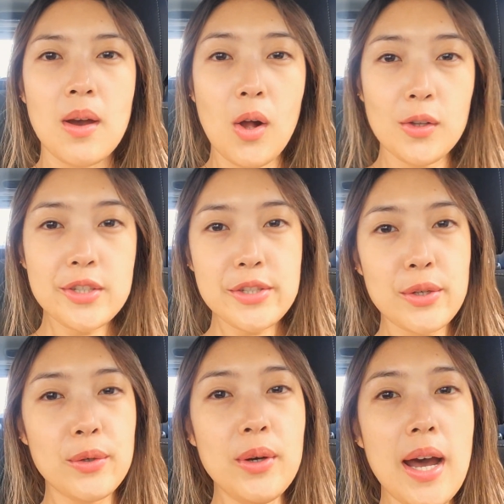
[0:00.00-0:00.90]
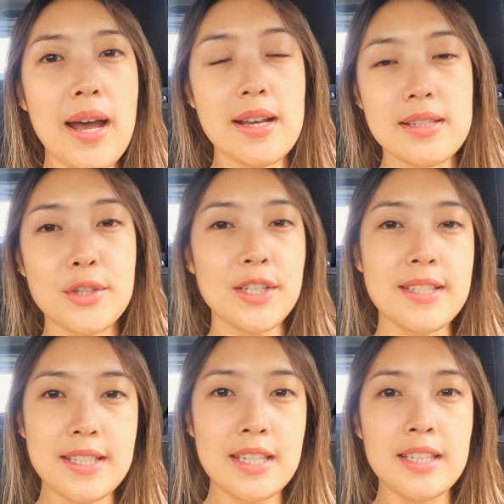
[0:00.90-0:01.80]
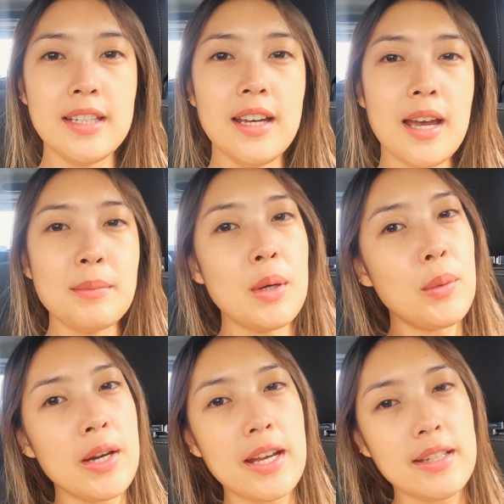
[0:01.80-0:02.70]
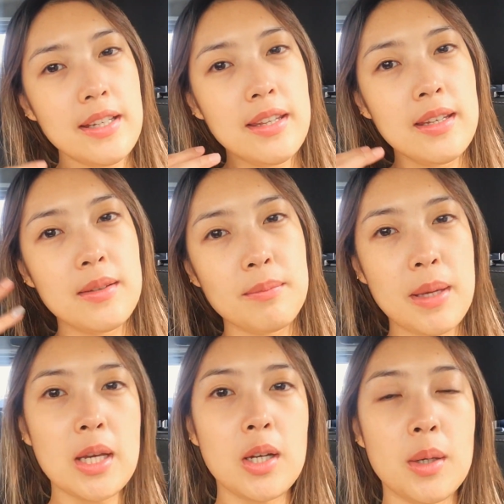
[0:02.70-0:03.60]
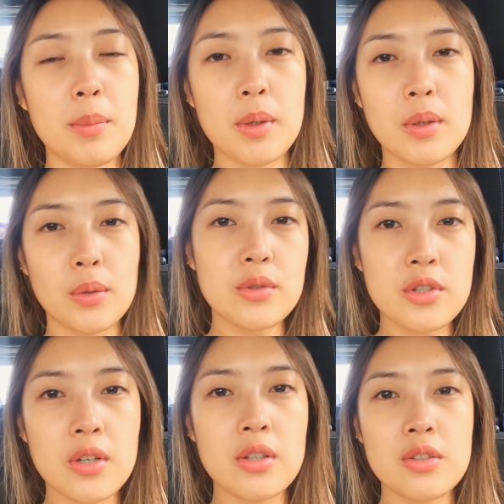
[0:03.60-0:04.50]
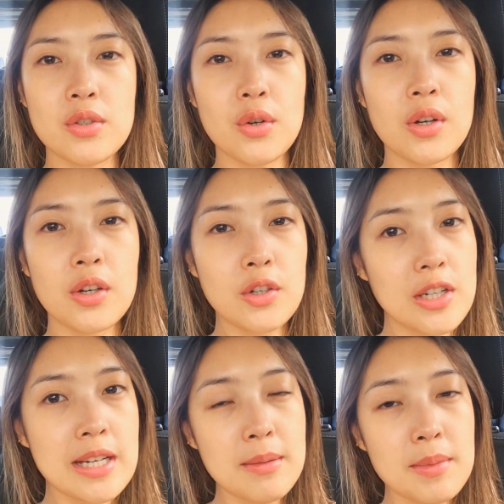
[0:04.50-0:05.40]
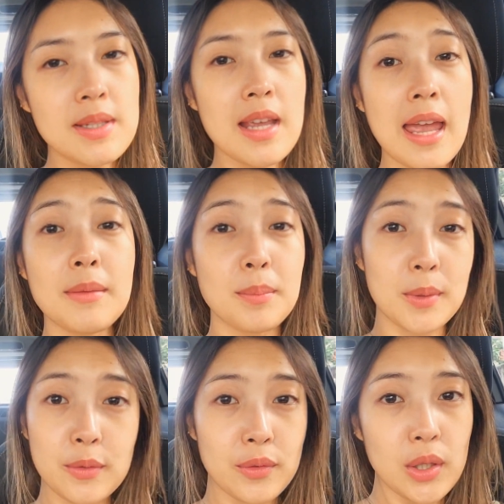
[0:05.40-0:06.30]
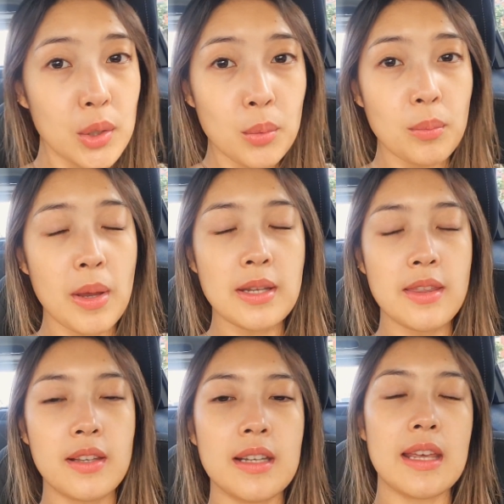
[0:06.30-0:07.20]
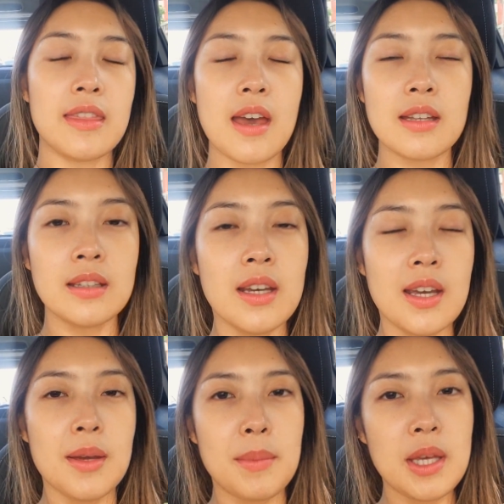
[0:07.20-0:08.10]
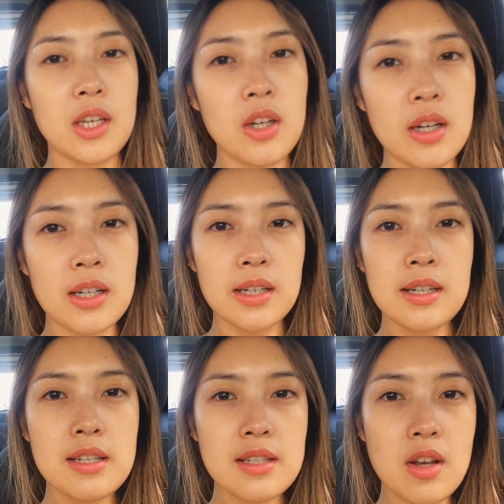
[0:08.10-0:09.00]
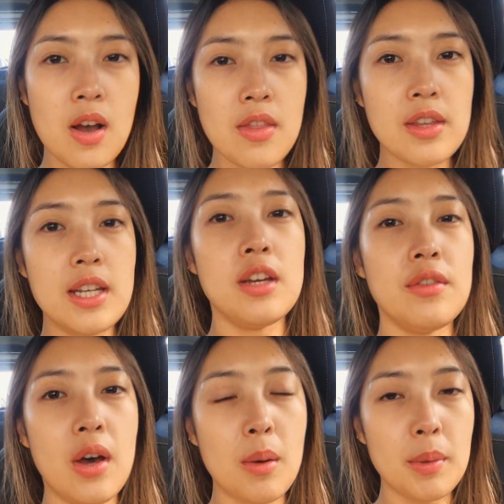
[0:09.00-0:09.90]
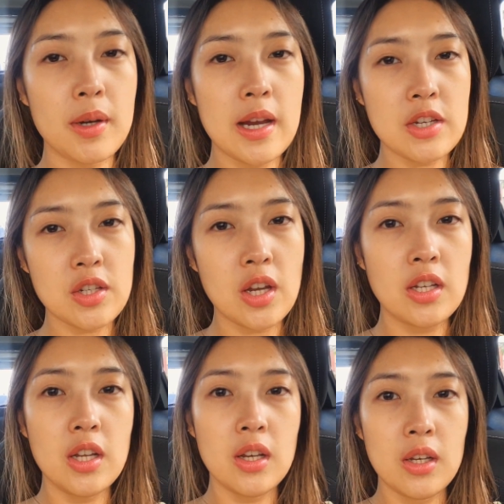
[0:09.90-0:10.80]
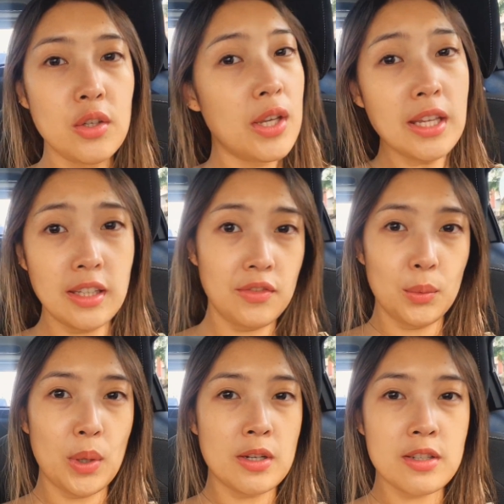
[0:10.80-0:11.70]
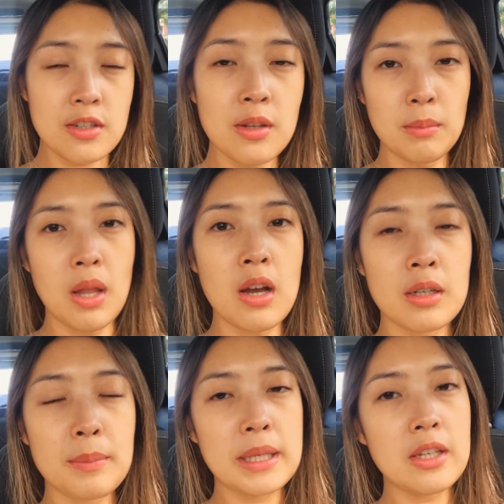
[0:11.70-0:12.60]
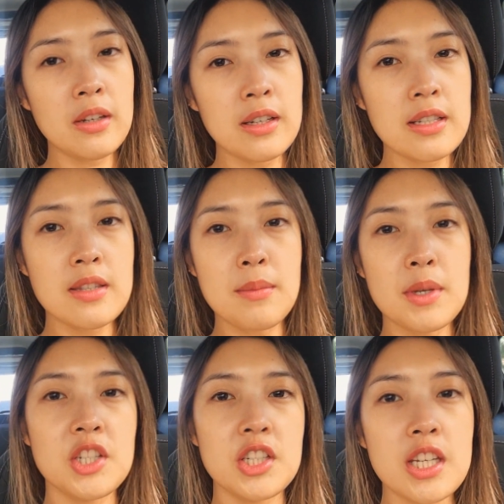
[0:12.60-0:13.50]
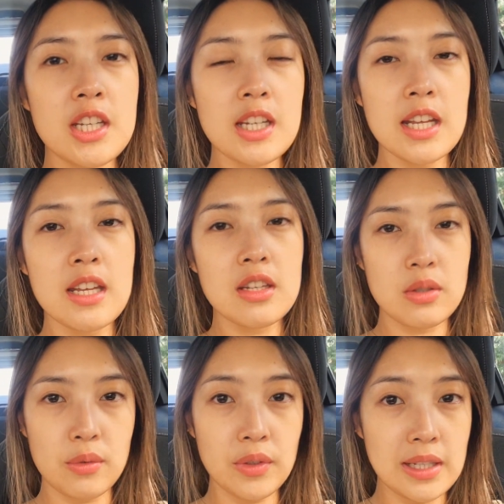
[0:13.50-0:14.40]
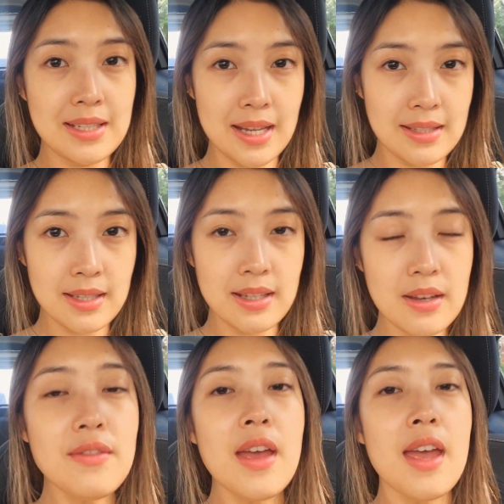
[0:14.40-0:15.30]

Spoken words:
Also, as you can see, I'm not wearing any makeup or lotions or creams and perfume, anything like that, because on the day of the operation, you can't even wear sunblock because the machine is overly sensitive